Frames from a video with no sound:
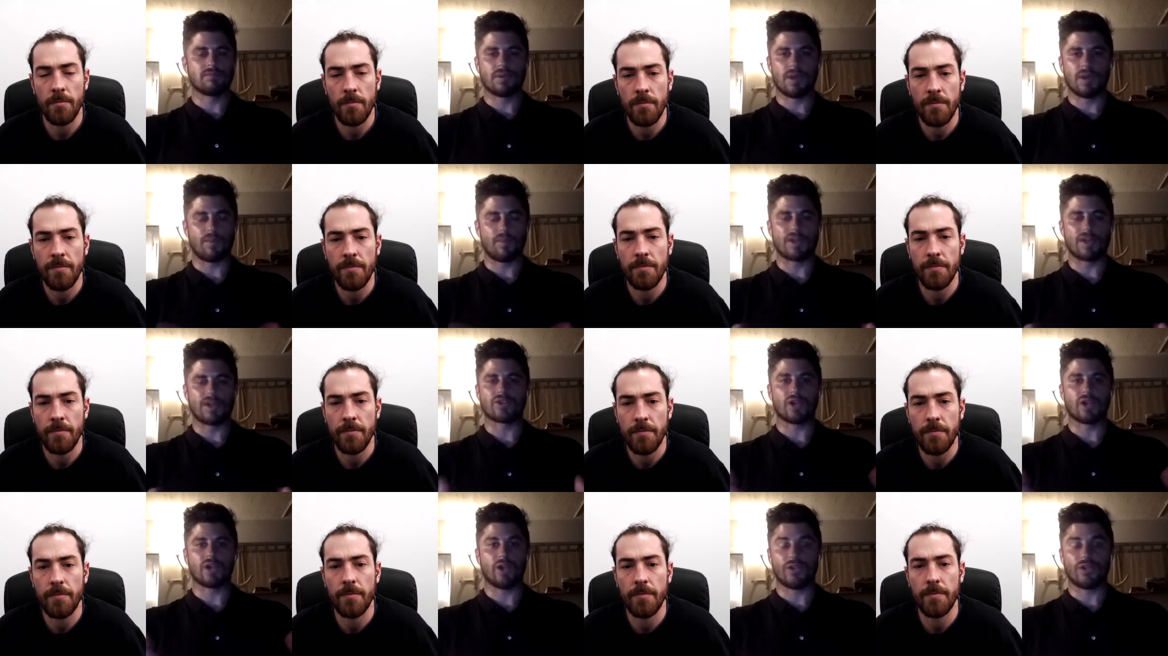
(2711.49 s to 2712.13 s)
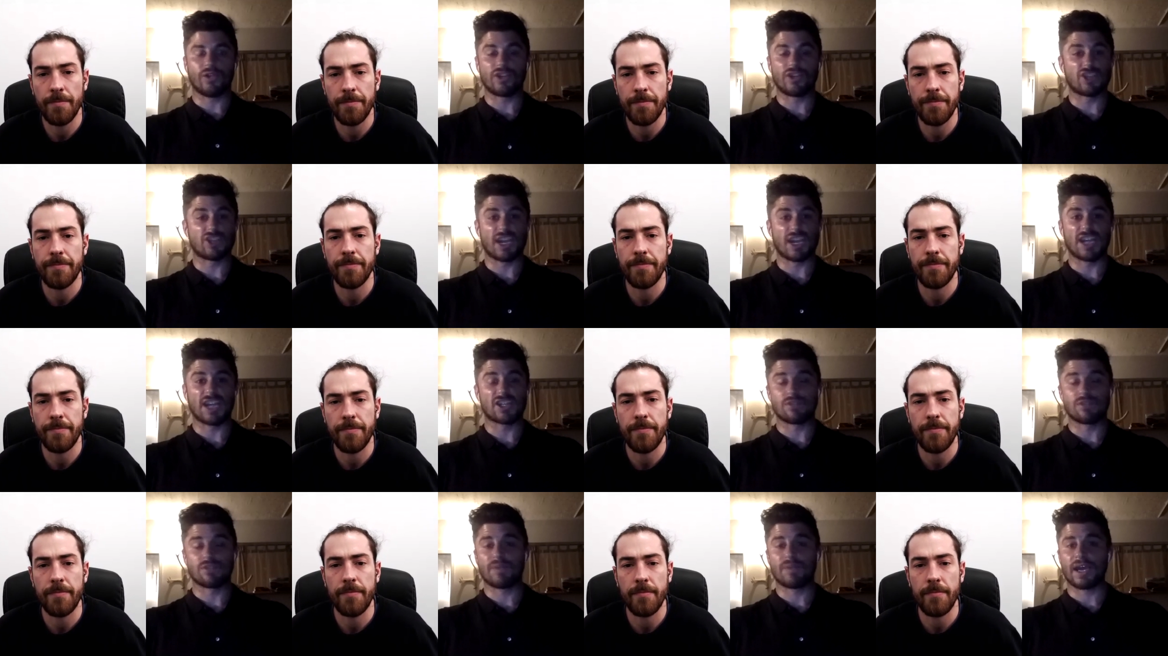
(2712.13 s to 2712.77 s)
Speaker 1: a mental health
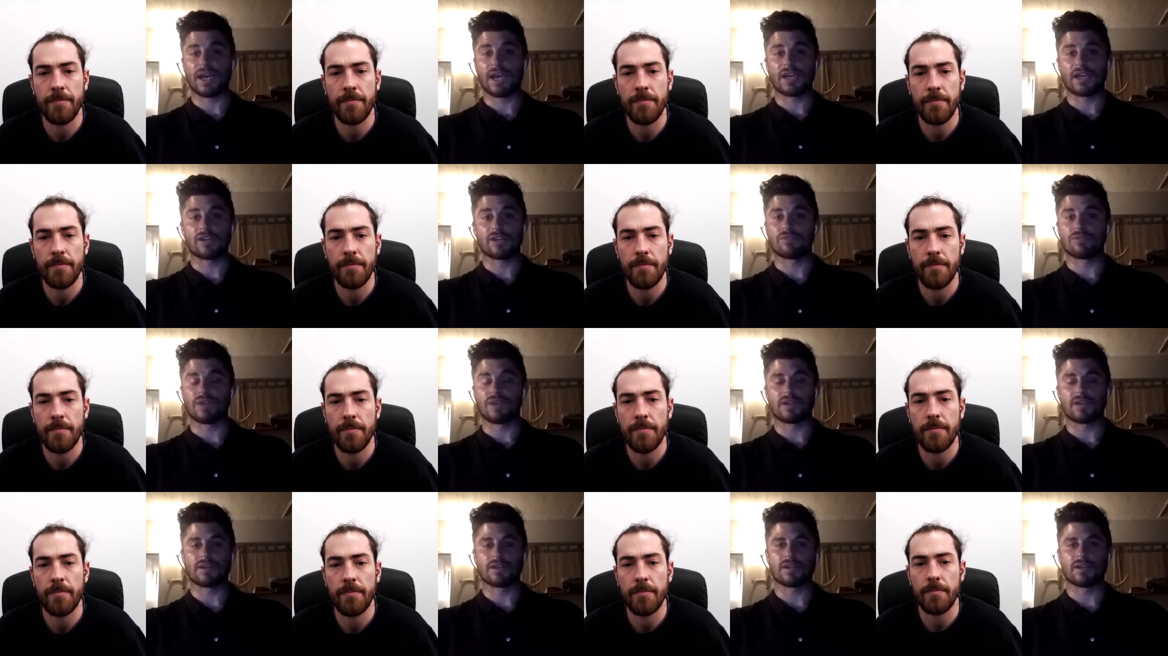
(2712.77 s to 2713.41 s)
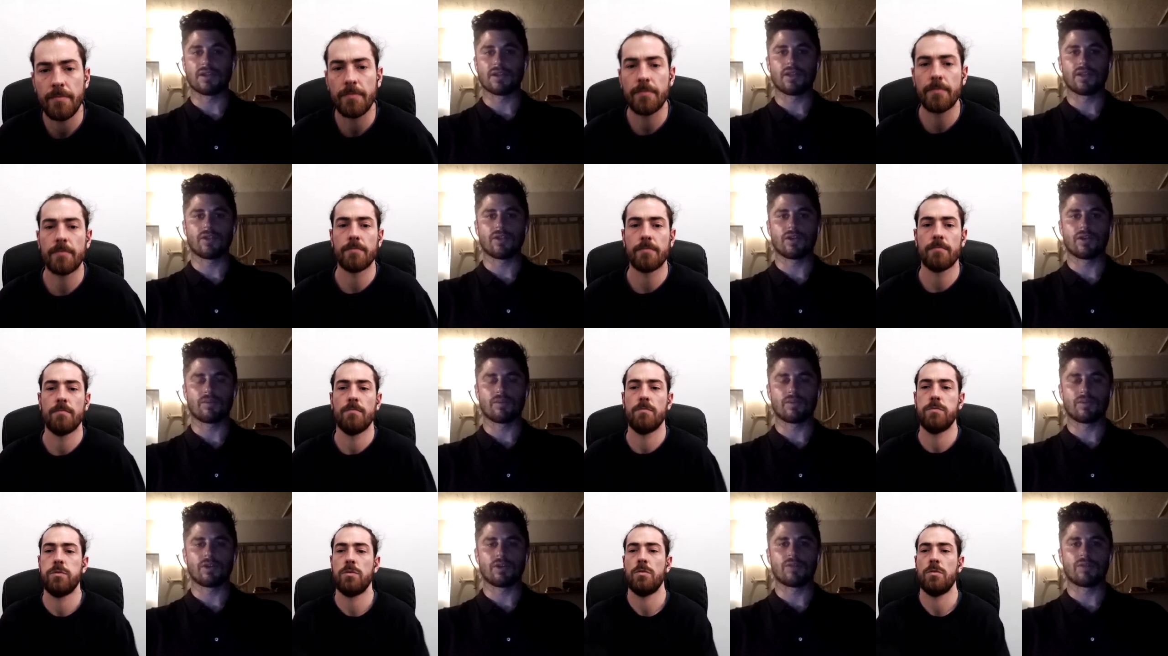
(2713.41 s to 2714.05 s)
education package basically that
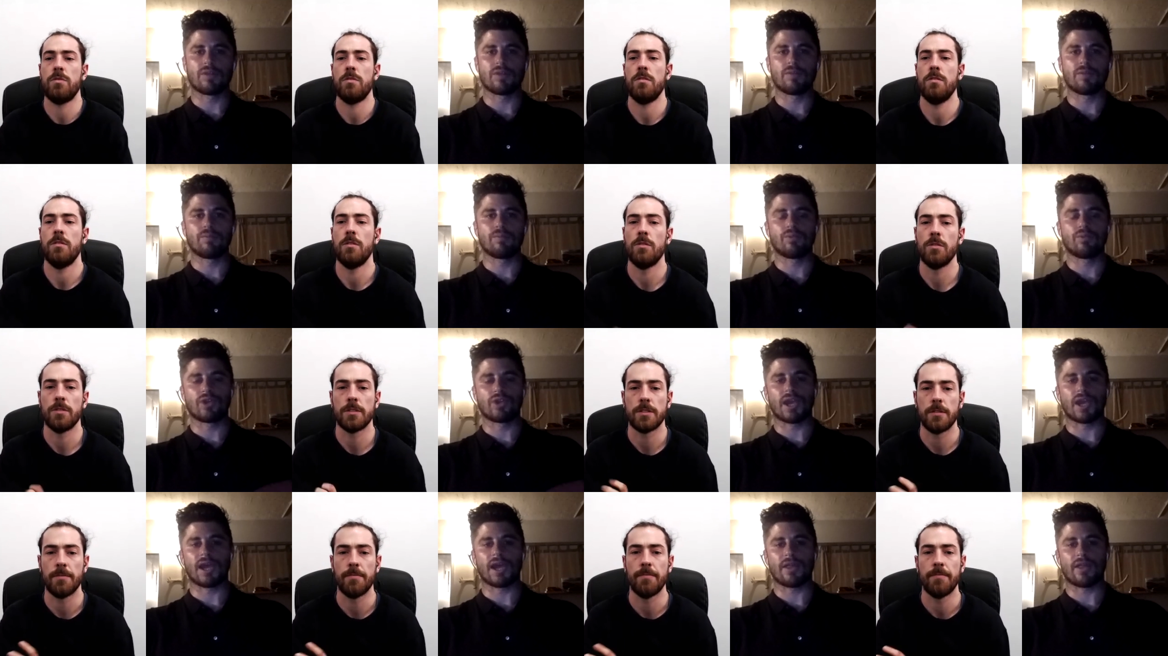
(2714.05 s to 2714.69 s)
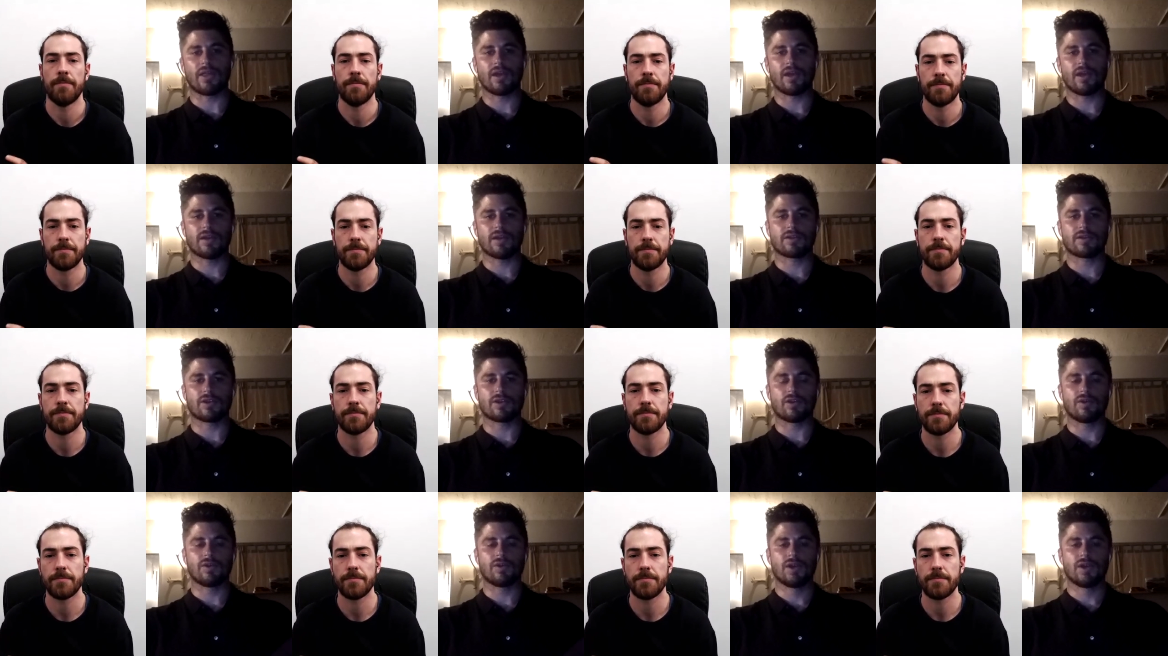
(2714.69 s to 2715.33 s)
I'm going to be putting out there. So